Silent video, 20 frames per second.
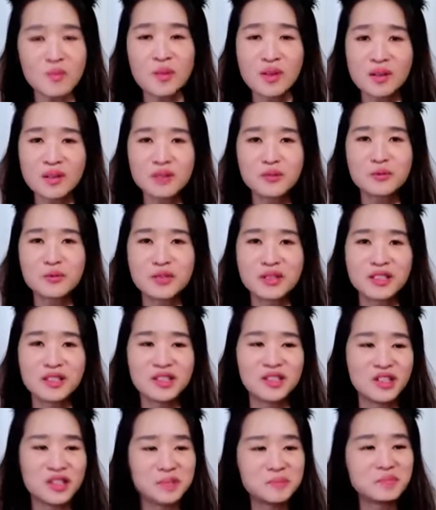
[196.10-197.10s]
It's really
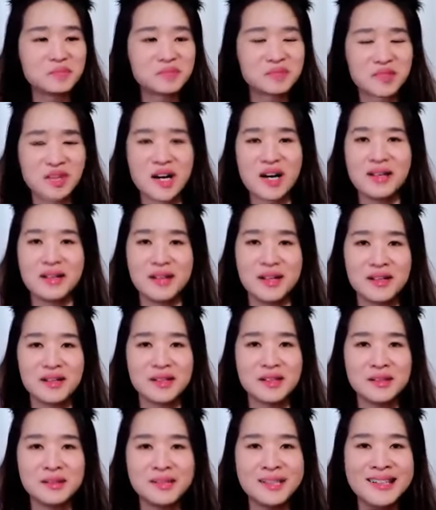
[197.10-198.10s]
good. I like
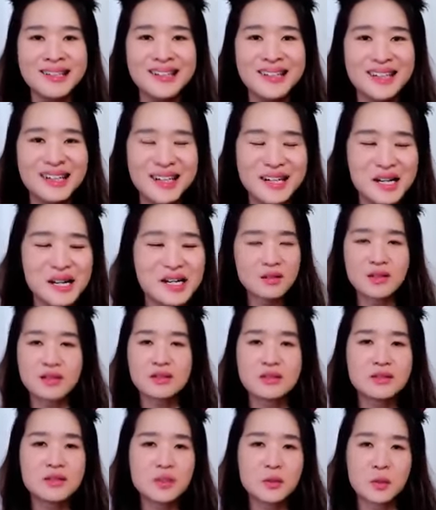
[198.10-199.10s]
it.
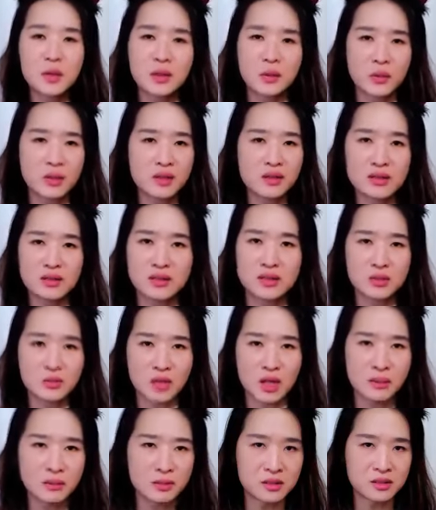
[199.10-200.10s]
There's only one way to
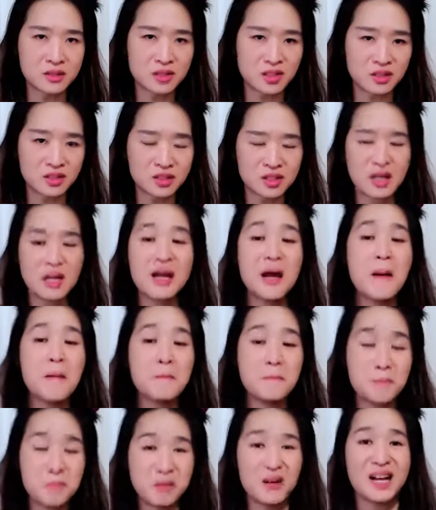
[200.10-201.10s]
describe this dish.
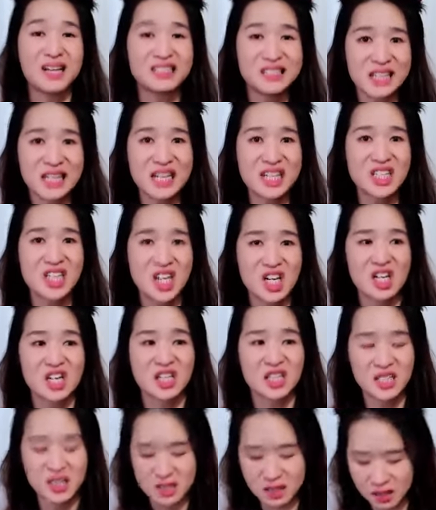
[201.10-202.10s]
Bloody
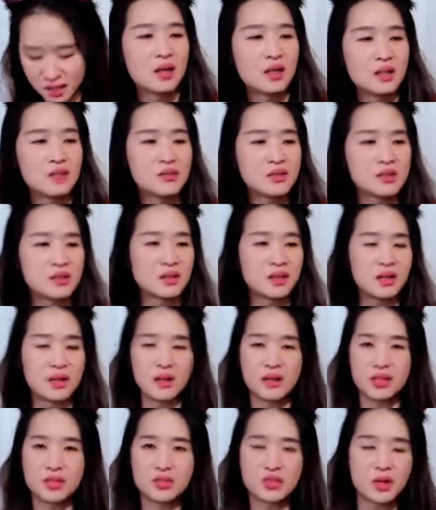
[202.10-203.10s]
good. I never thought
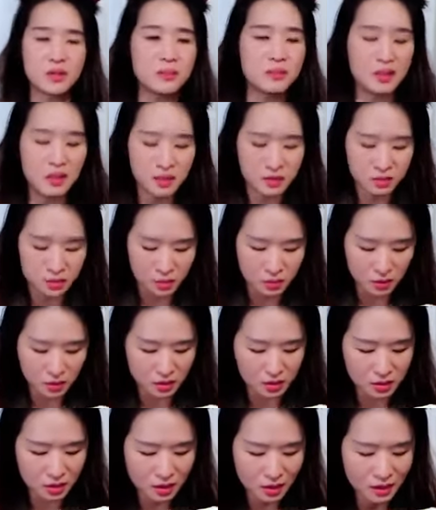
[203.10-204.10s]
I'd enjoy blood so
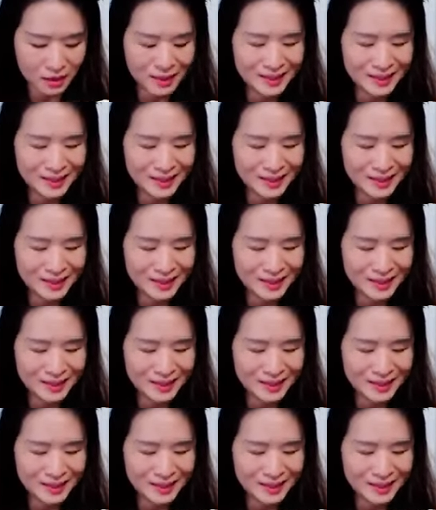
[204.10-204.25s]
much.